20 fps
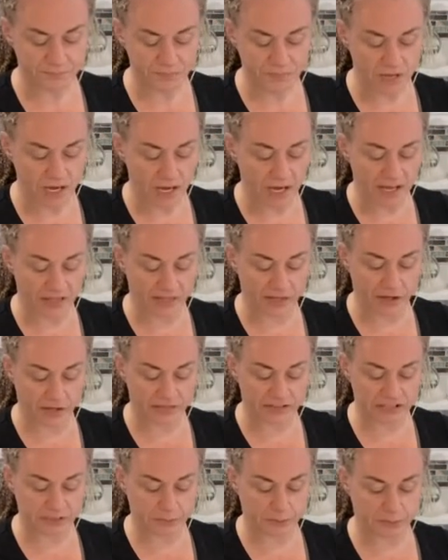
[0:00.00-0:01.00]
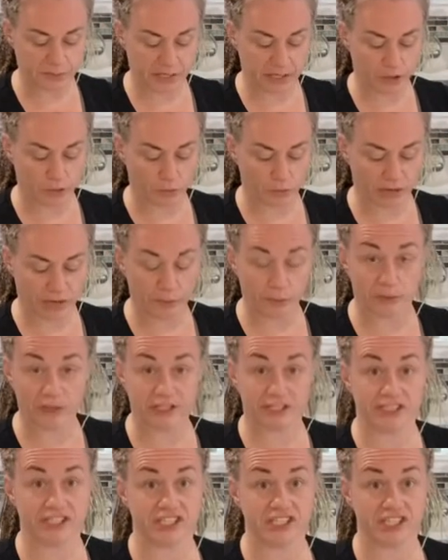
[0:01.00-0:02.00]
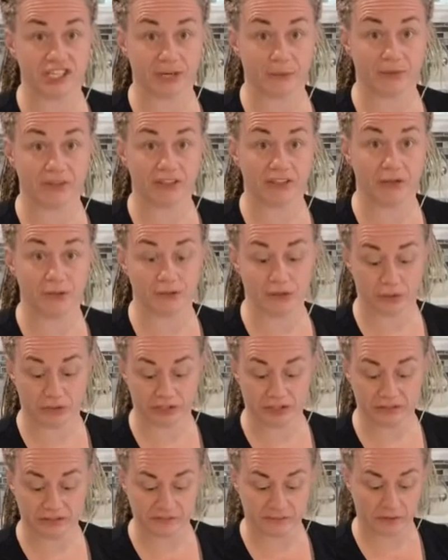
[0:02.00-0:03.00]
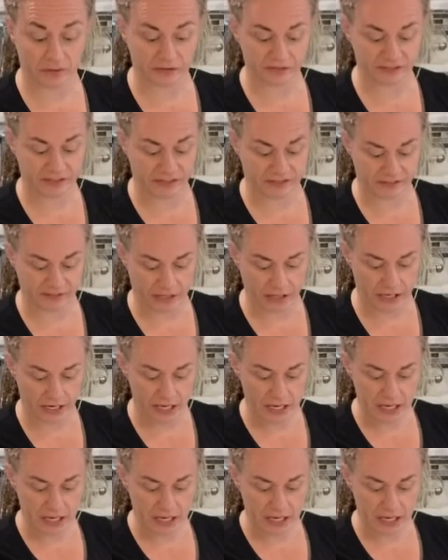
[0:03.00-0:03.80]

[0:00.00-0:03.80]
I thought this would be a great one to share with you during this fall season.